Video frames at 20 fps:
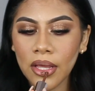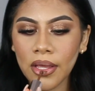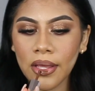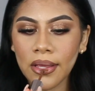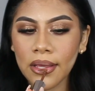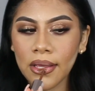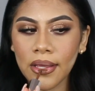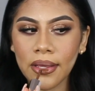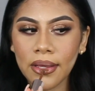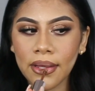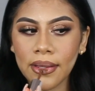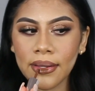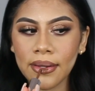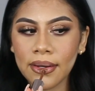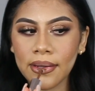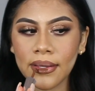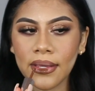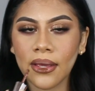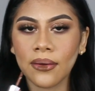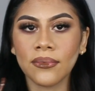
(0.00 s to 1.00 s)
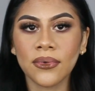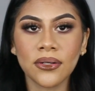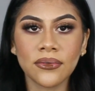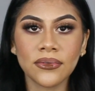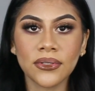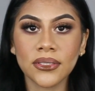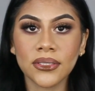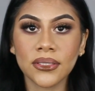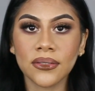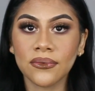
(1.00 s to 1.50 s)
I need a camera
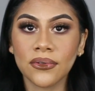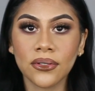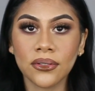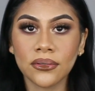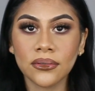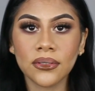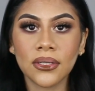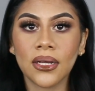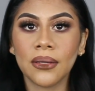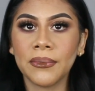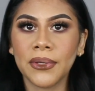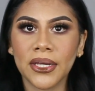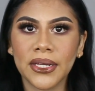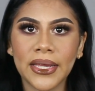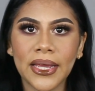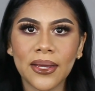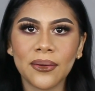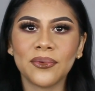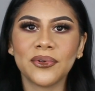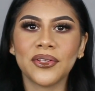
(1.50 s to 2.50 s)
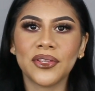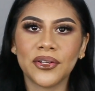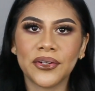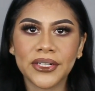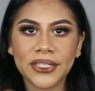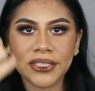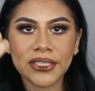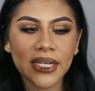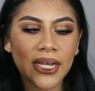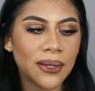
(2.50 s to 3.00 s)
first of all. I mean a camera, there
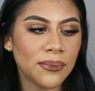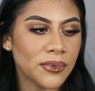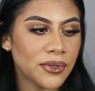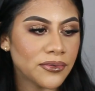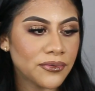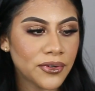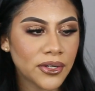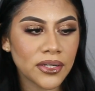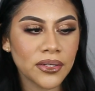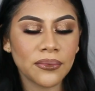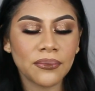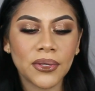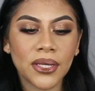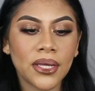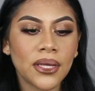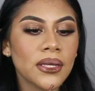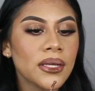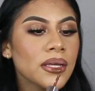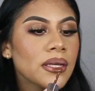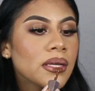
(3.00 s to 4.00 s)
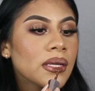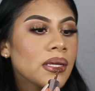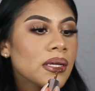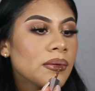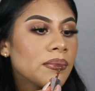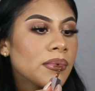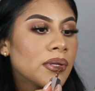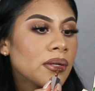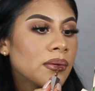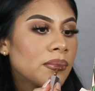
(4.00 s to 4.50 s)
is a camera in front of me.
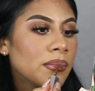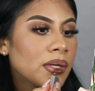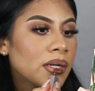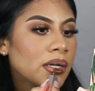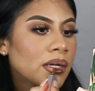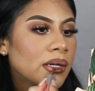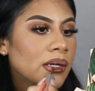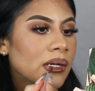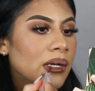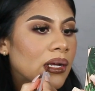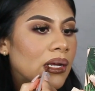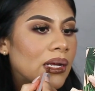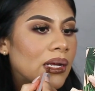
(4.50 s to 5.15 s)
I mean a mirror.